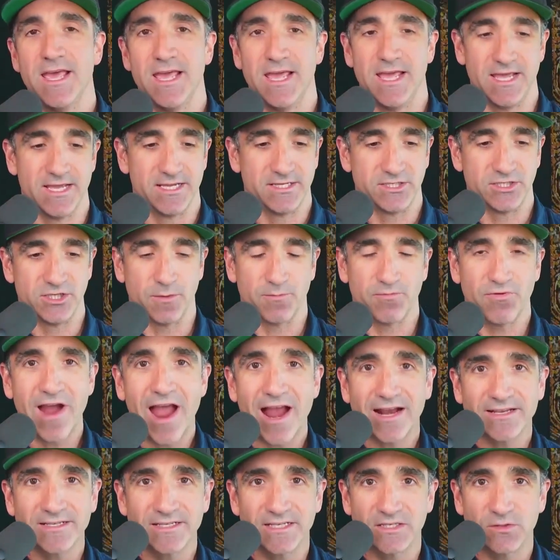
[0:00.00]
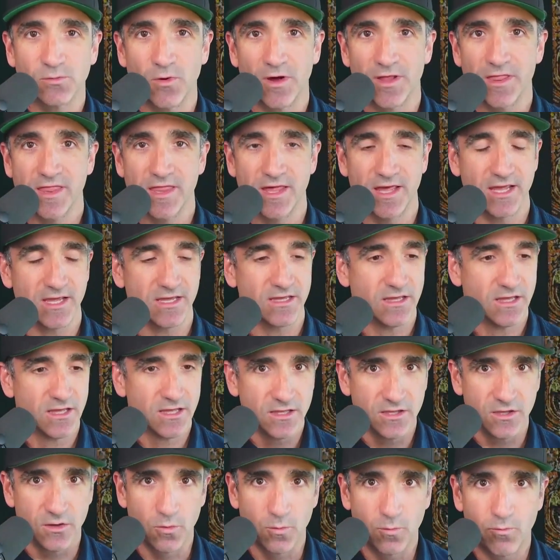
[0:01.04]
Is you practice one thing,
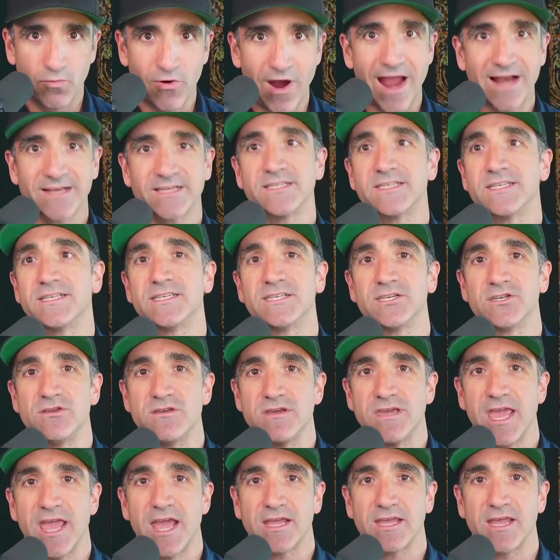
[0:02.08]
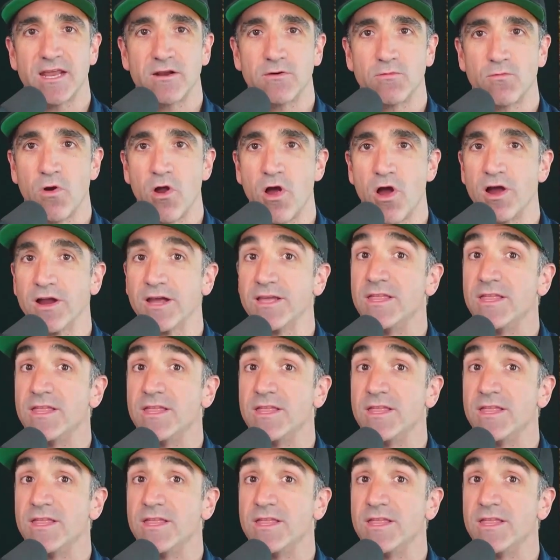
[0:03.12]
you practice until you can't get it wrong.